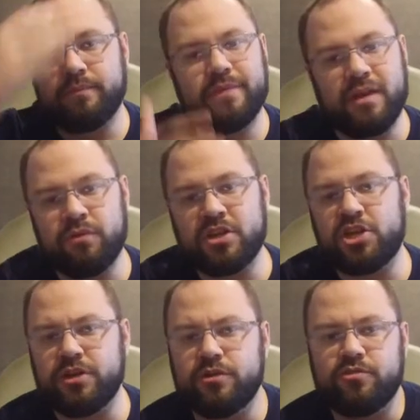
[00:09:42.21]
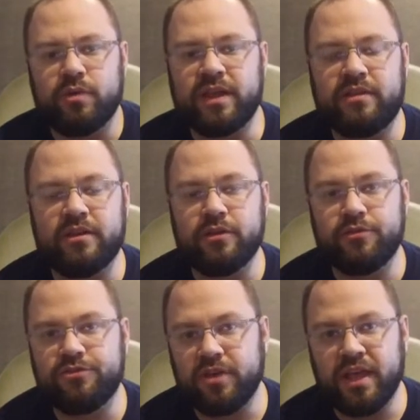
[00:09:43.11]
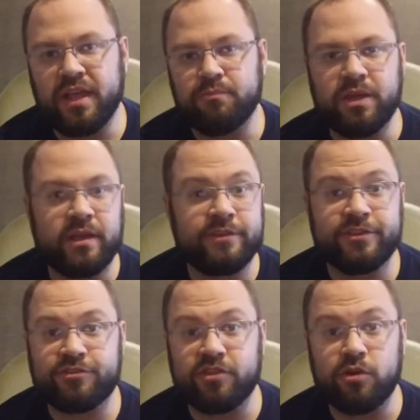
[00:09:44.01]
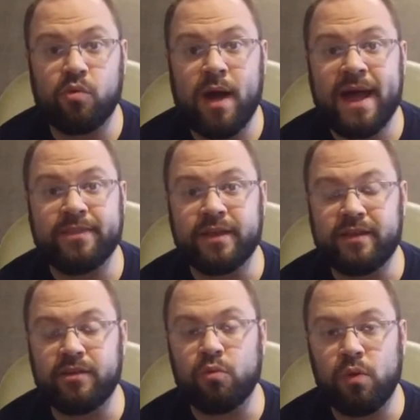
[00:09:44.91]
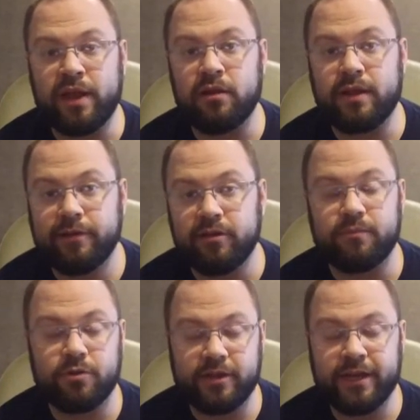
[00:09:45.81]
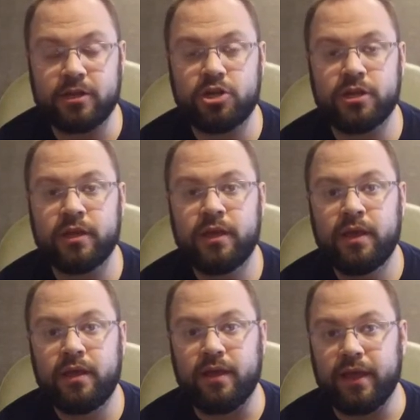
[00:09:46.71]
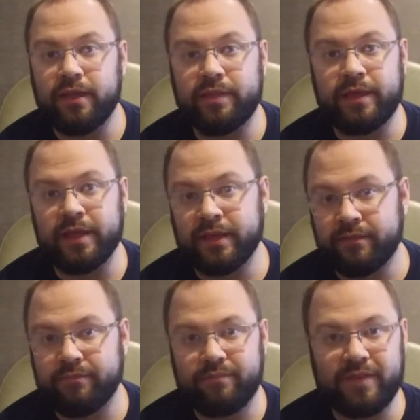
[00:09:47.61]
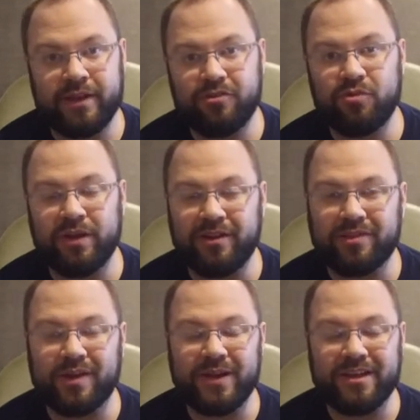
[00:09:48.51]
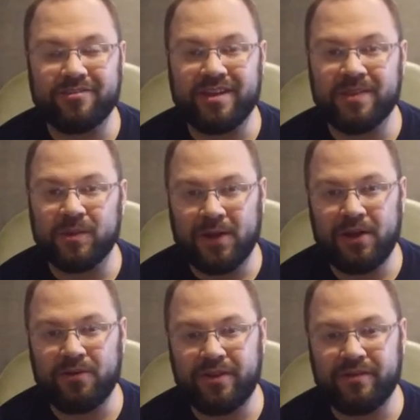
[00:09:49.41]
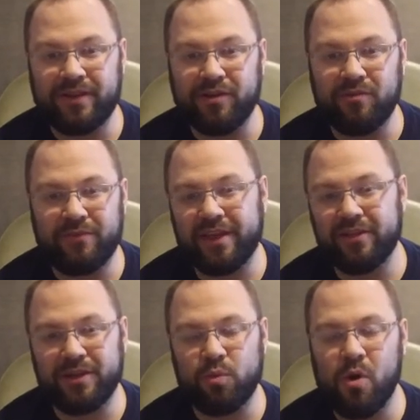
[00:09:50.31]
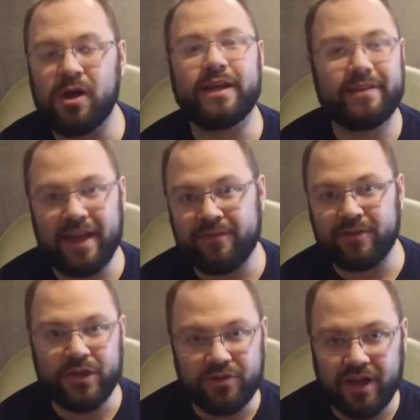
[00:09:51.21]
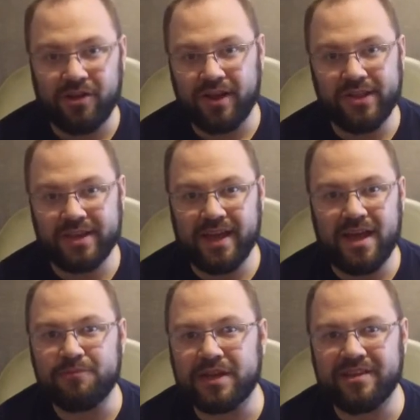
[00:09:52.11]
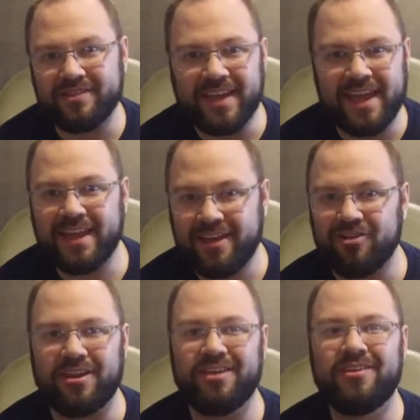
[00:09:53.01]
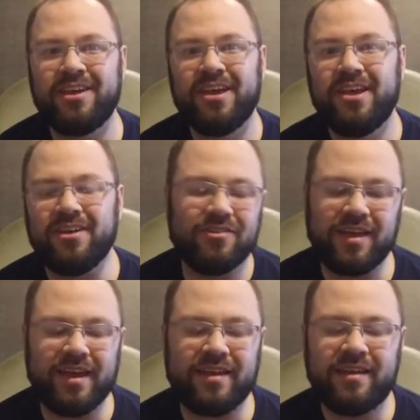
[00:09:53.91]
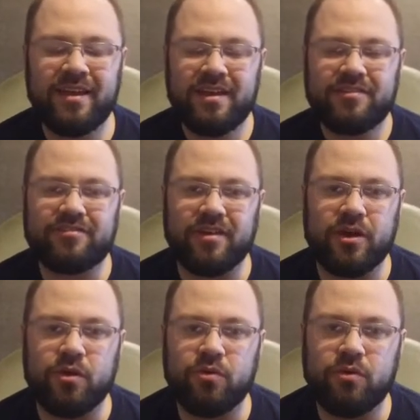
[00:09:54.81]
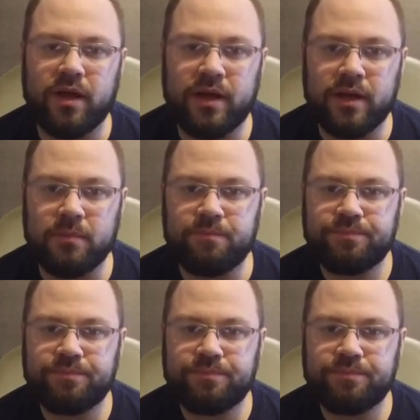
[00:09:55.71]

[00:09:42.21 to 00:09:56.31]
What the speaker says: they went shooting 22s, and because they're so quiet, they didn't wear hearing protection. And then, 20 or 30 years down the road, you hear them yelling what after you talk all the time because they can't hear you. Okay? So,